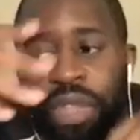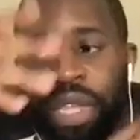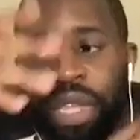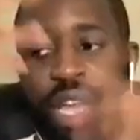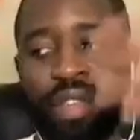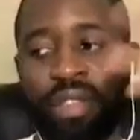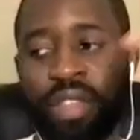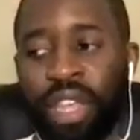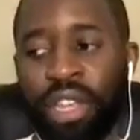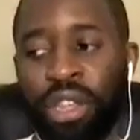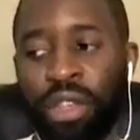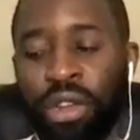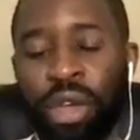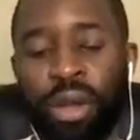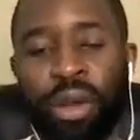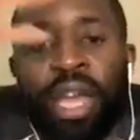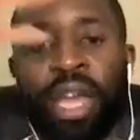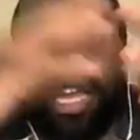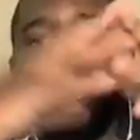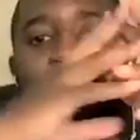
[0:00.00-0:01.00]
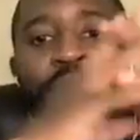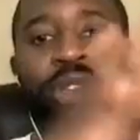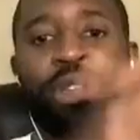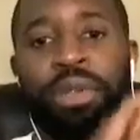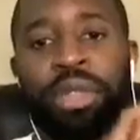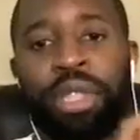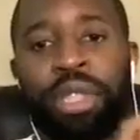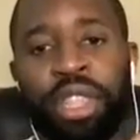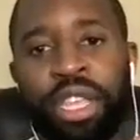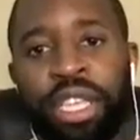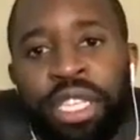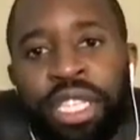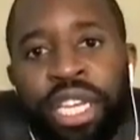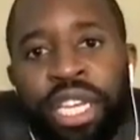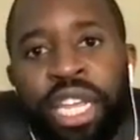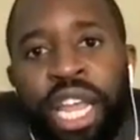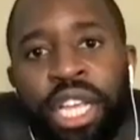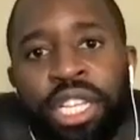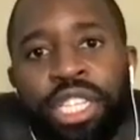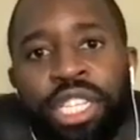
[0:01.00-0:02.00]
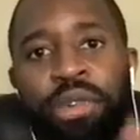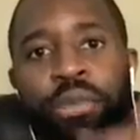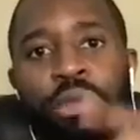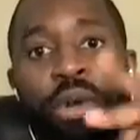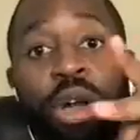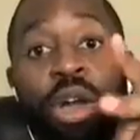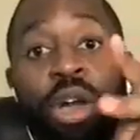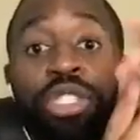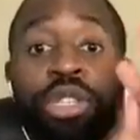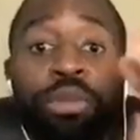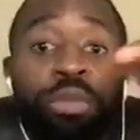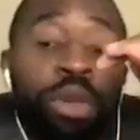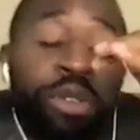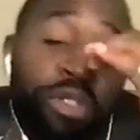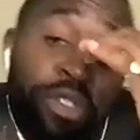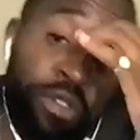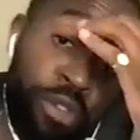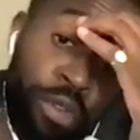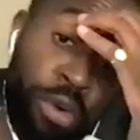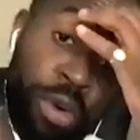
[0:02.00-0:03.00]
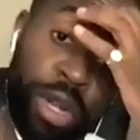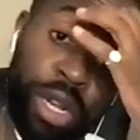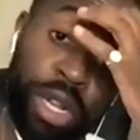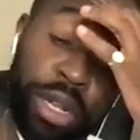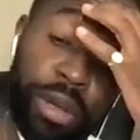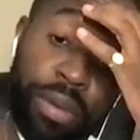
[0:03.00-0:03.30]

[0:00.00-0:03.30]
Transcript: And then you don't end up doing the things that can actually work to move you forward.